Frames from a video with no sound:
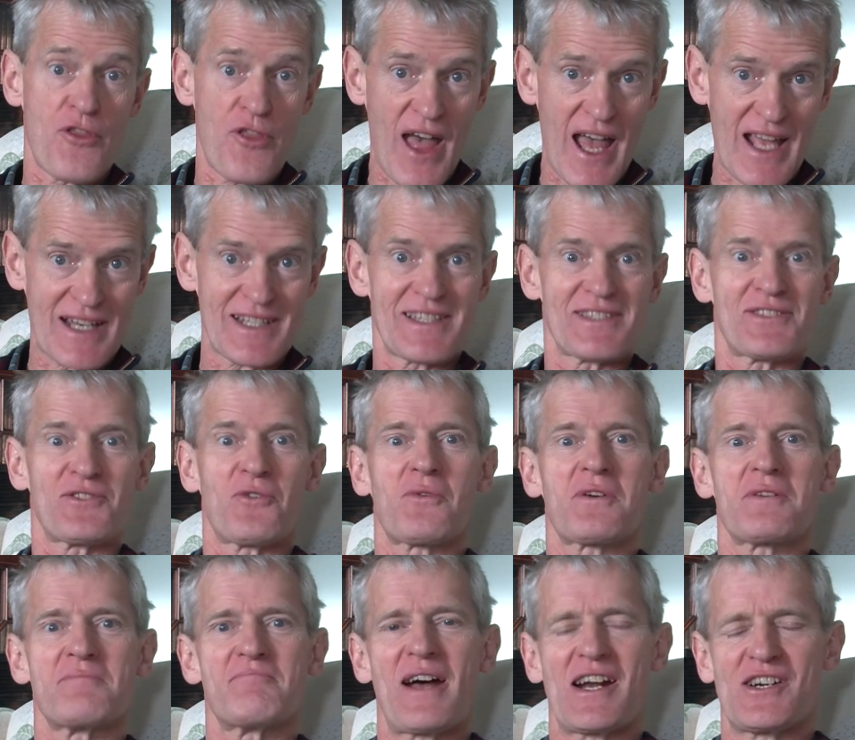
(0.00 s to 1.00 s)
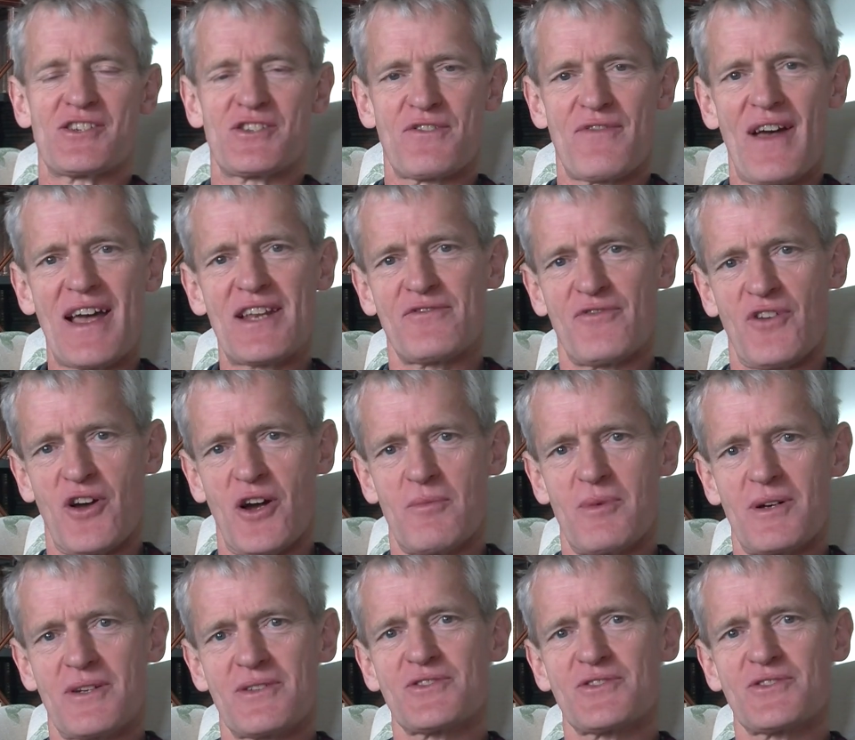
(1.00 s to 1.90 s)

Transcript: that is your comparative adverb.